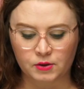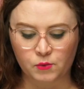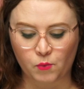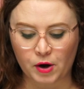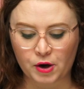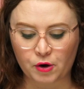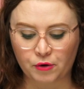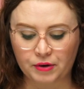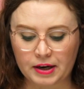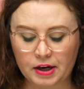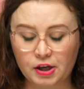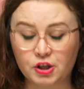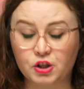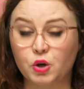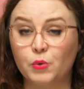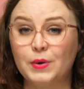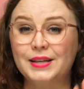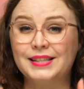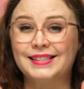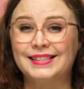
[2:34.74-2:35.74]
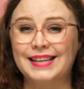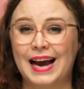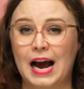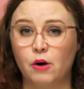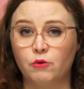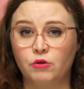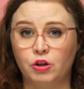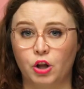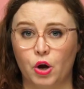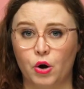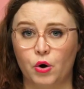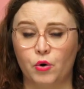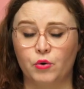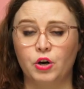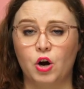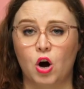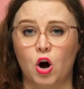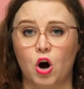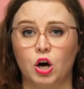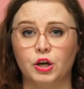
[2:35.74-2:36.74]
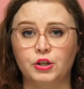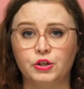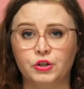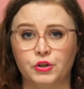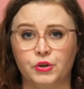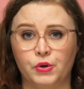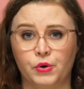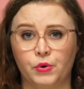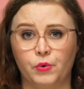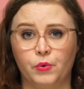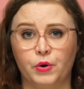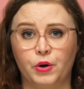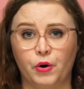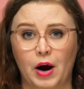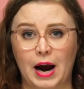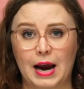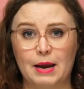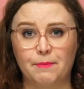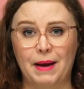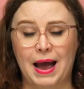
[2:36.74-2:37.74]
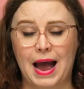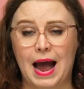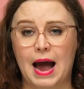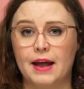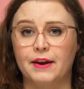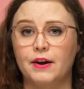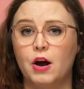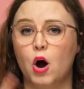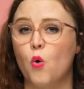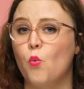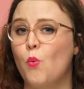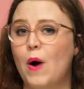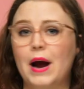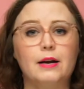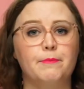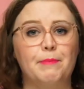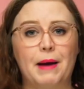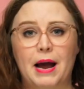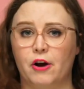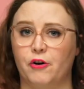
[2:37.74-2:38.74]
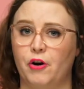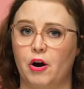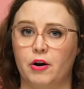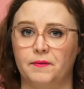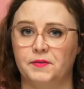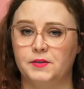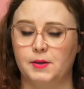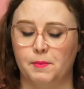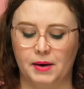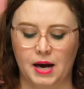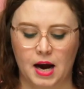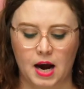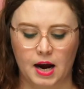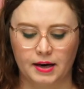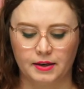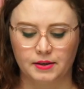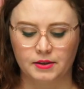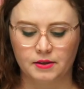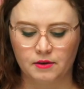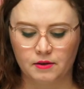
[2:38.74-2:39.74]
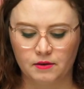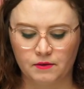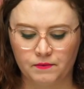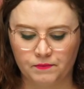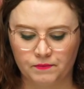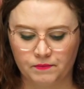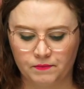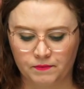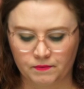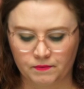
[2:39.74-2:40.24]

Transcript: So what you'll need to do is download onto your iPad a white background of some kind.